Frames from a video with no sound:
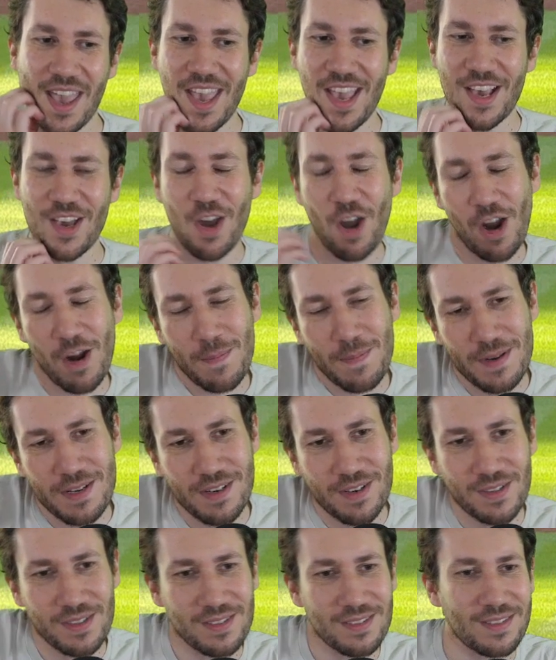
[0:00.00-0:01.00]
And
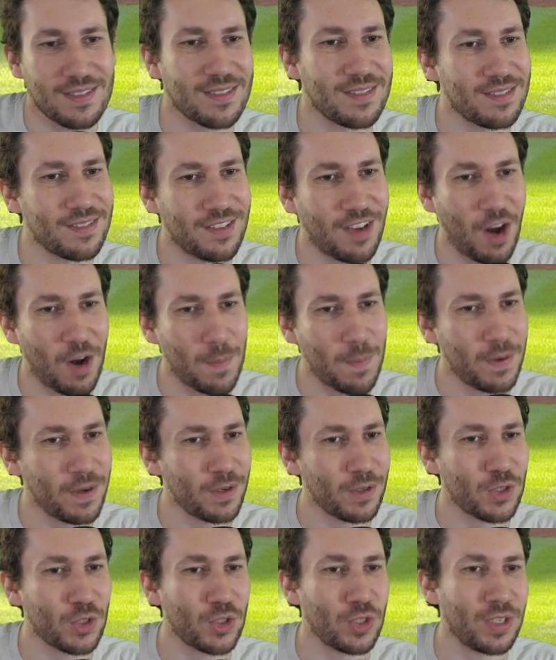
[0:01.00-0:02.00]
Carpenter
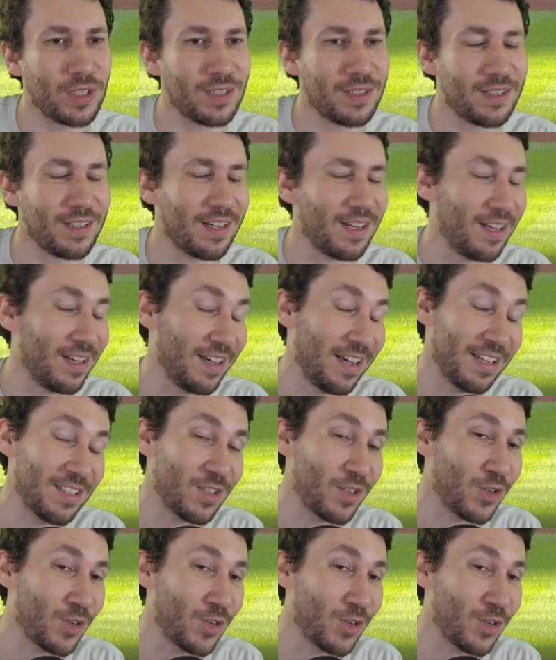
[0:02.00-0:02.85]
gets